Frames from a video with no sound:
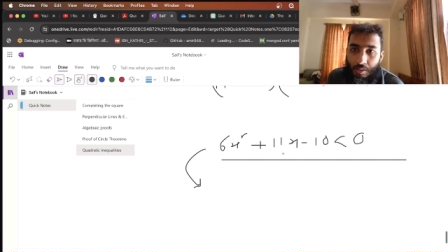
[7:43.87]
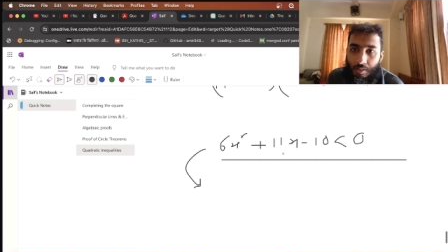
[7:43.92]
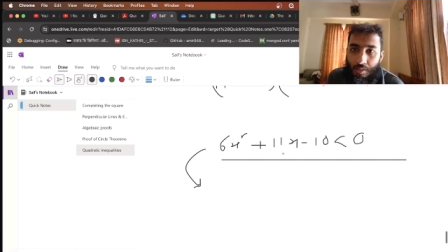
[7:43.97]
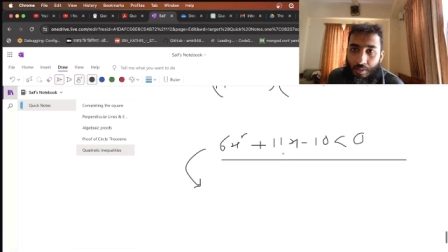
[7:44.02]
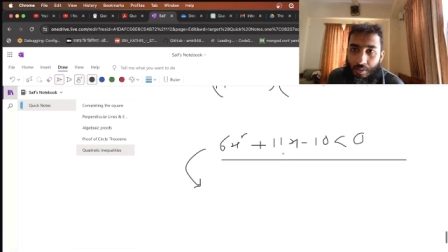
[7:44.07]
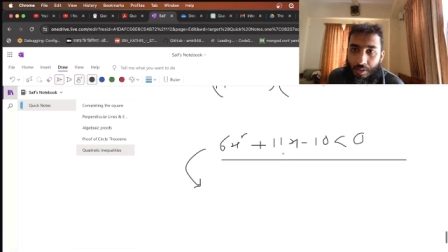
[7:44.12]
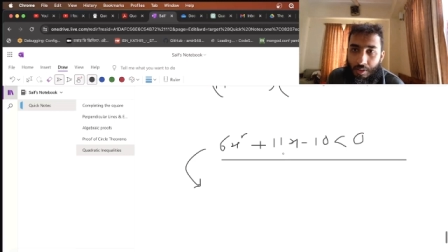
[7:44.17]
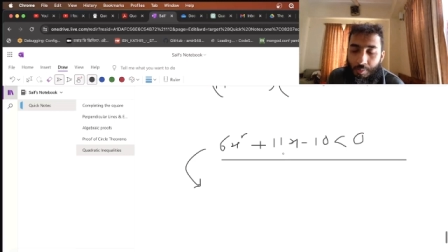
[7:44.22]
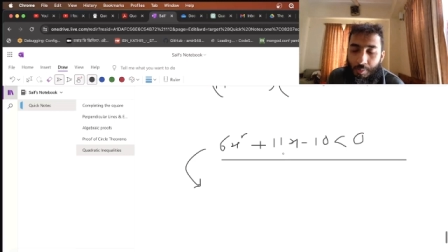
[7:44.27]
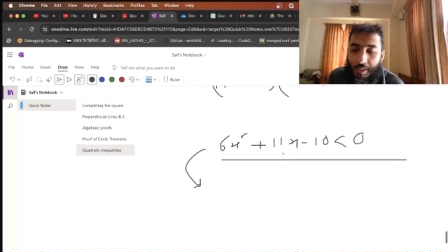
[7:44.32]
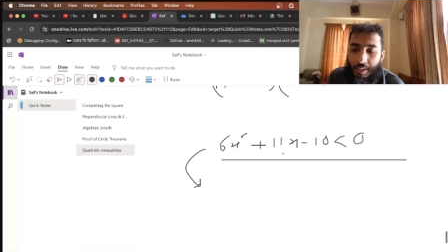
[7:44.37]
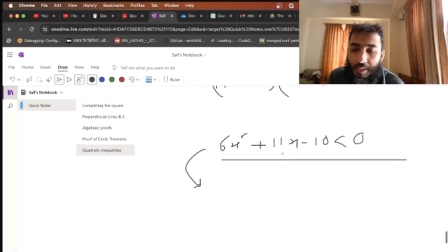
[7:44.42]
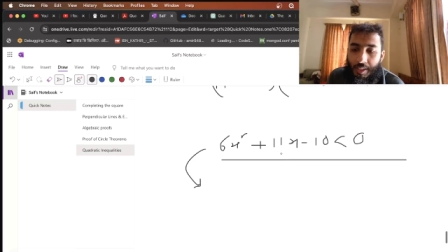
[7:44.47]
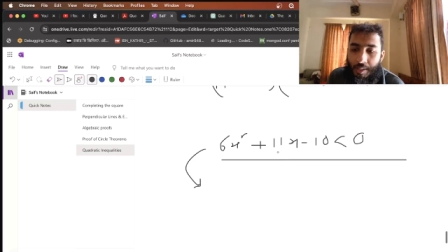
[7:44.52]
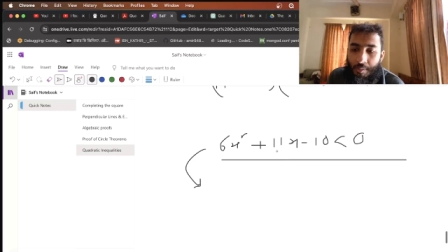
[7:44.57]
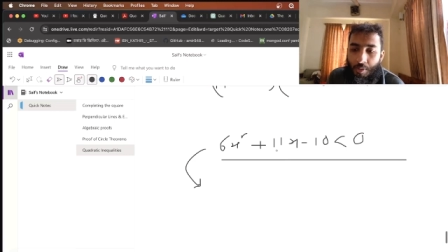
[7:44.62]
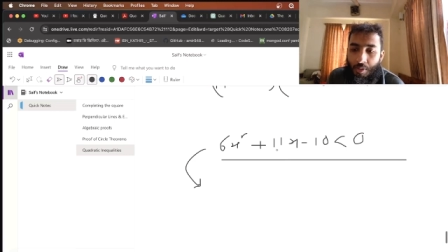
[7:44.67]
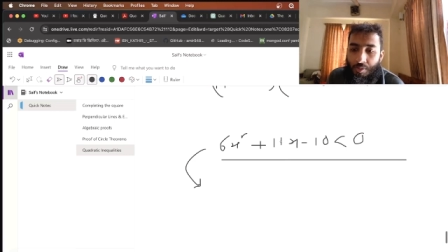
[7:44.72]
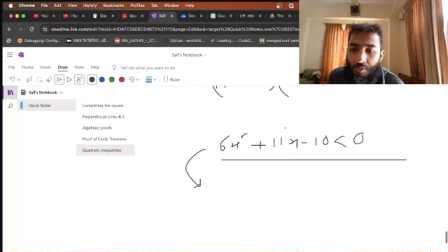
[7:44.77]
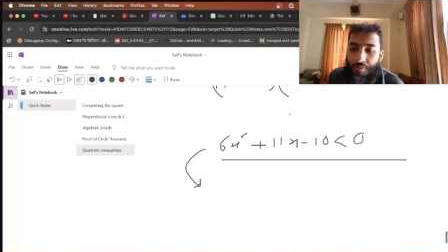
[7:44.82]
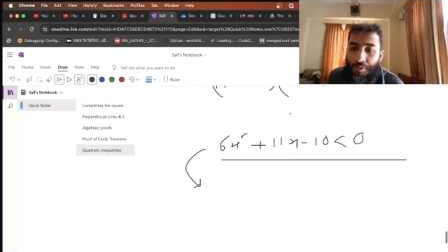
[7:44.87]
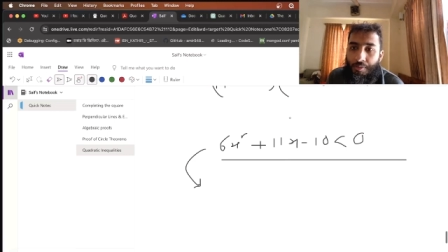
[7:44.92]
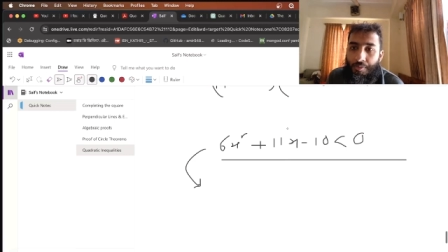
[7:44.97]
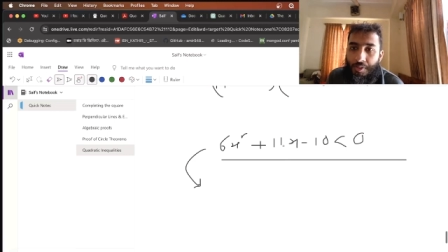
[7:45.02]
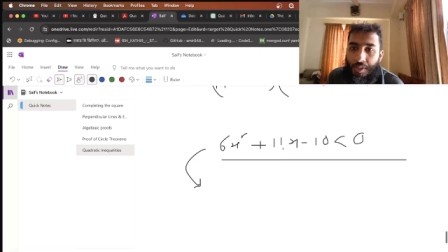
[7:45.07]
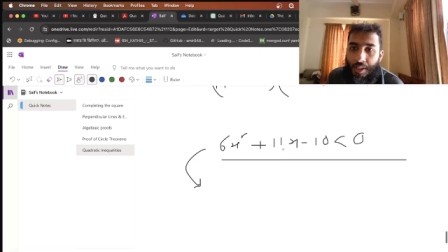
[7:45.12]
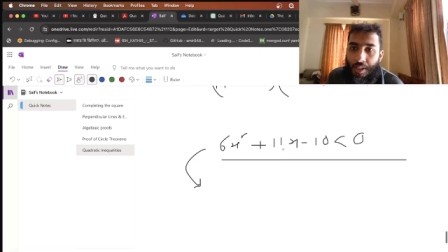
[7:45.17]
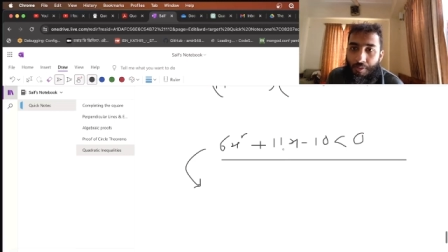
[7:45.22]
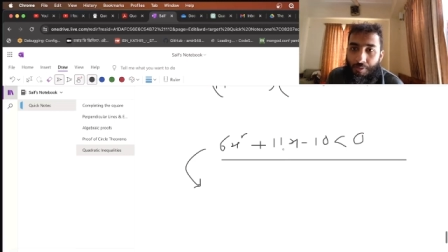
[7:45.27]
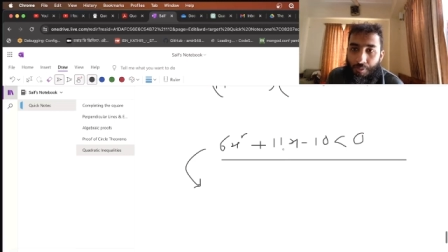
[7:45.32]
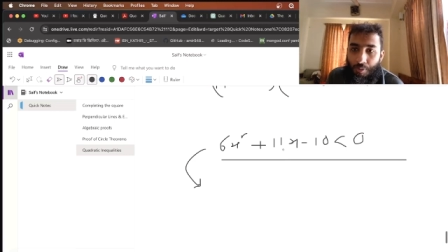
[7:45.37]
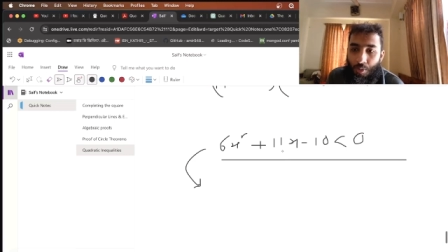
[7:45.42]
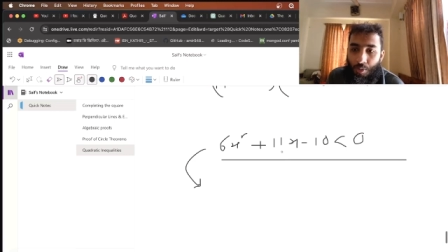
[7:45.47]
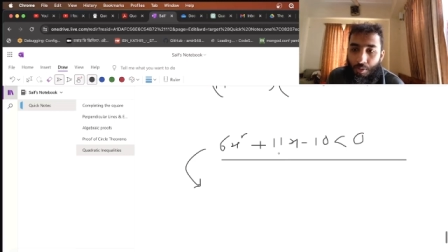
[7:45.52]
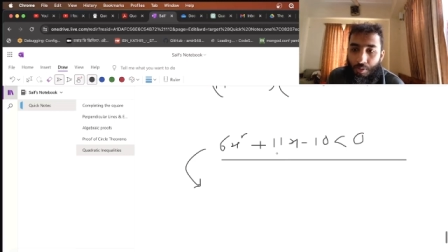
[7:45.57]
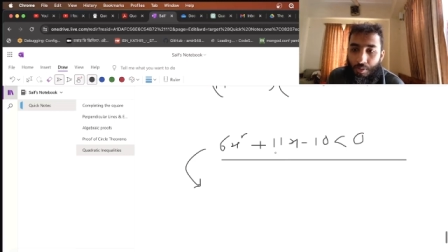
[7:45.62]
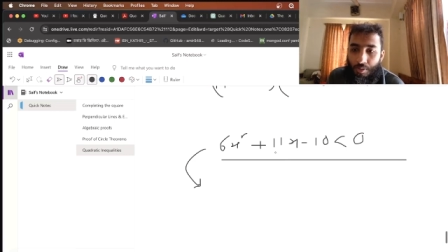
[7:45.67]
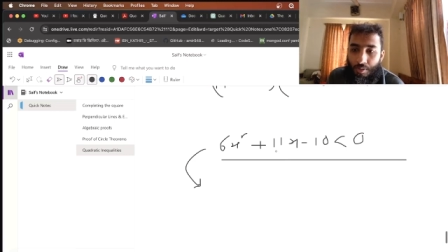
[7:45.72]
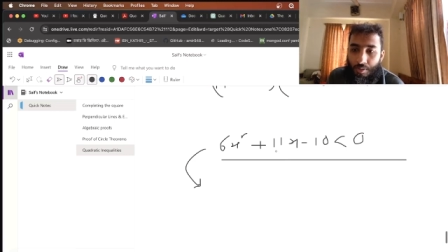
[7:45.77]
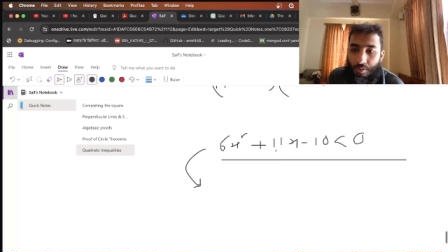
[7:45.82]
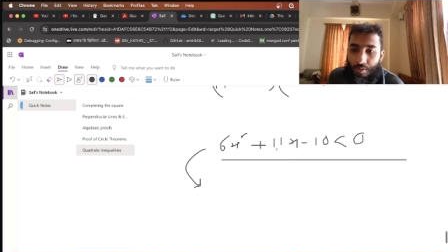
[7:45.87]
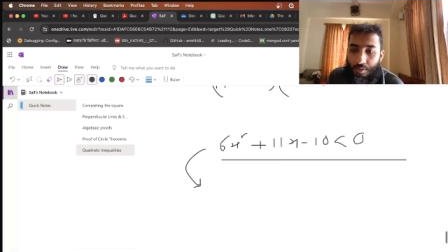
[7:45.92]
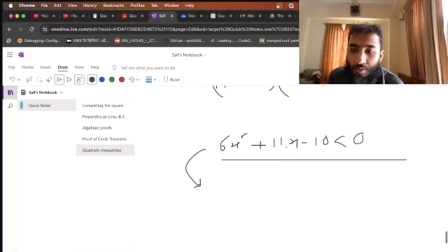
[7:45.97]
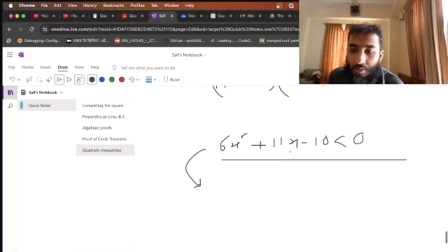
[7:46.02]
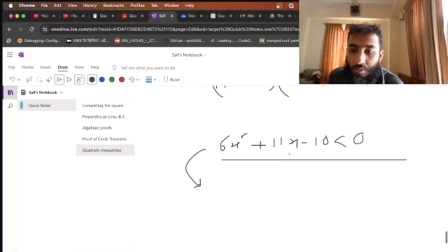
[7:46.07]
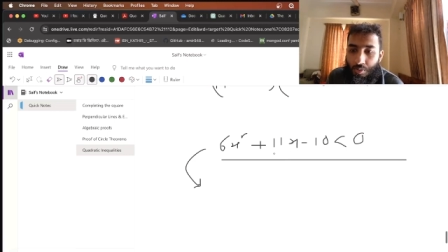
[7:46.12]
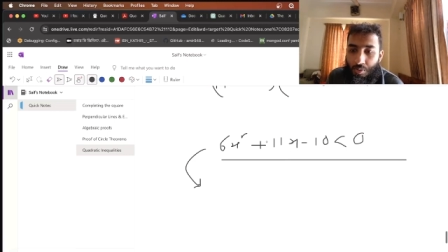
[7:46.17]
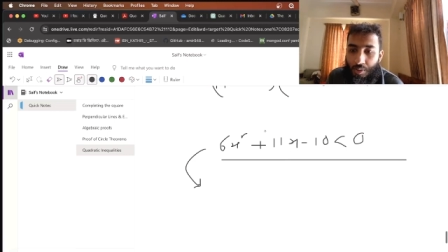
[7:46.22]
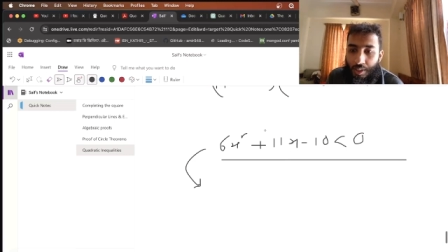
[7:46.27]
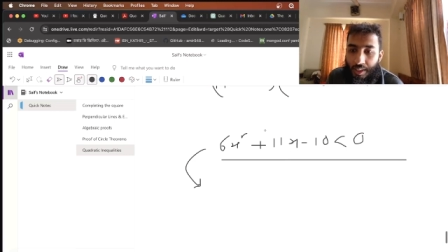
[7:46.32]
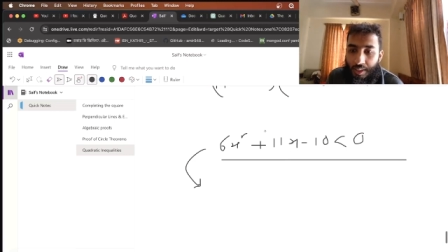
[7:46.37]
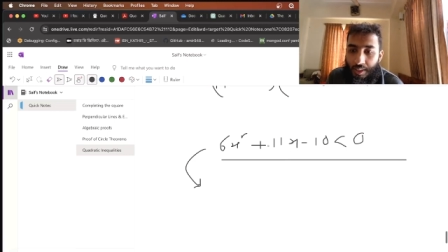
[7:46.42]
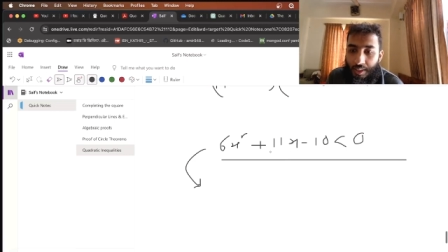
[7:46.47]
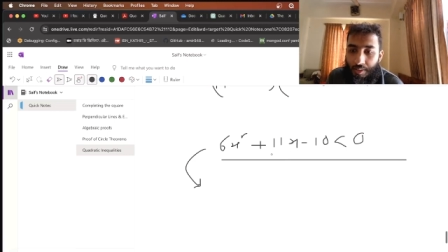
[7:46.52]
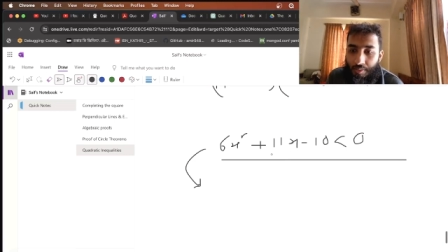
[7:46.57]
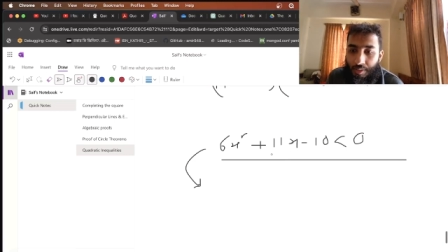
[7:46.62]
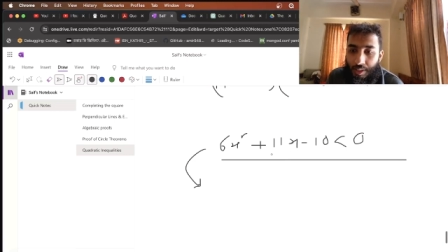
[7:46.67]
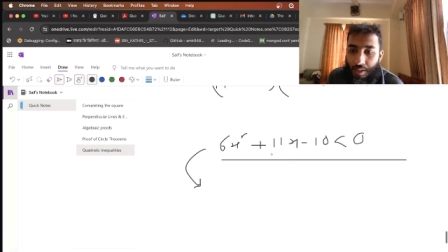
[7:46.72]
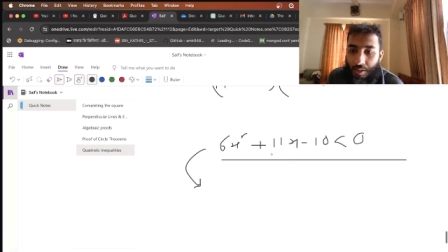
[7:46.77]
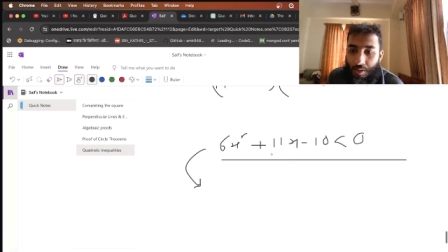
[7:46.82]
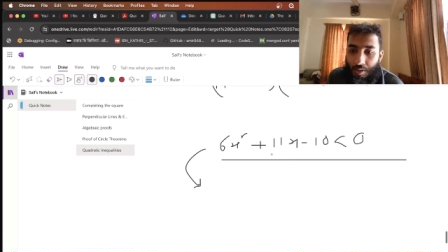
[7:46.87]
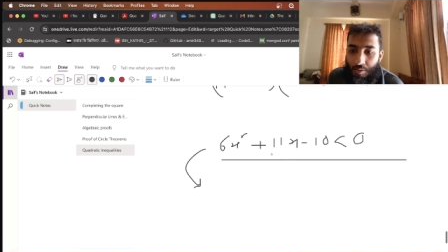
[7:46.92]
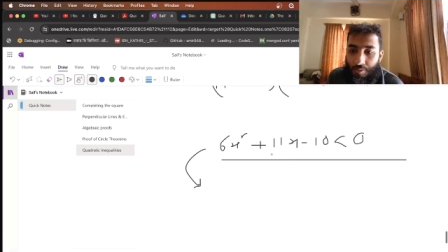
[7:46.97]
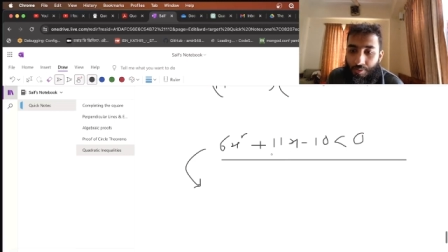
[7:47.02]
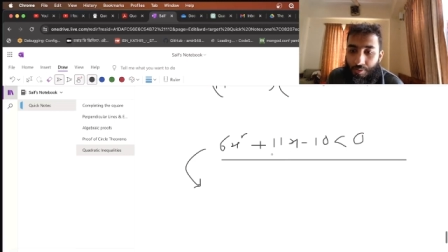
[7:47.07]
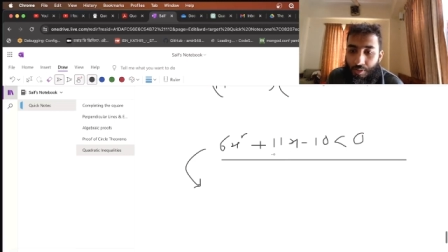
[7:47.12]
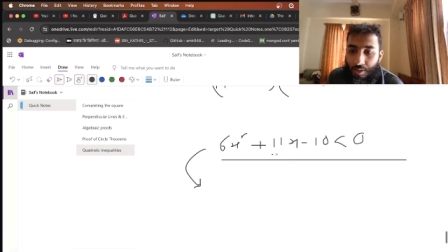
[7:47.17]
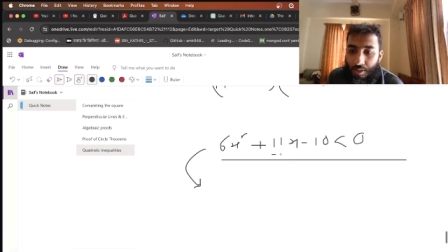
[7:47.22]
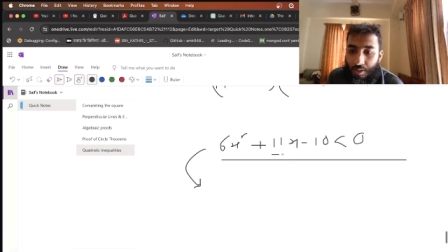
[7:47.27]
split among 15 and 4 to get the value of